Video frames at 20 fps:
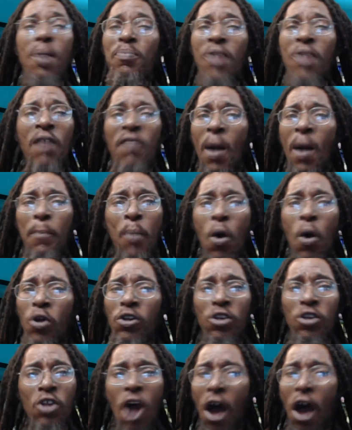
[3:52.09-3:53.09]
Him never
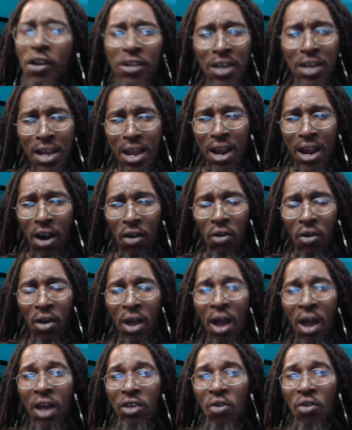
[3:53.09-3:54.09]
put none
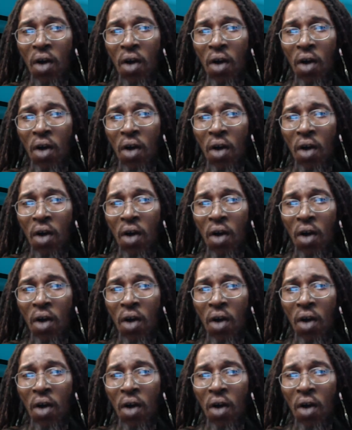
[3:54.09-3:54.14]
there.